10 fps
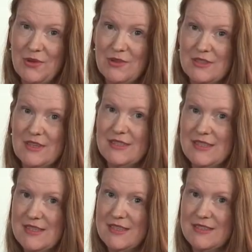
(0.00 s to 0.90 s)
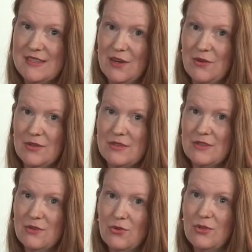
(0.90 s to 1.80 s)
world, consistency across
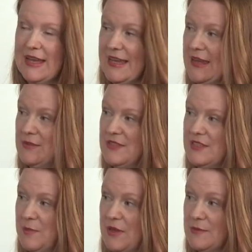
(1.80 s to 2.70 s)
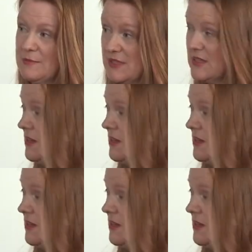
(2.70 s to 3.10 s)
all encounters becomes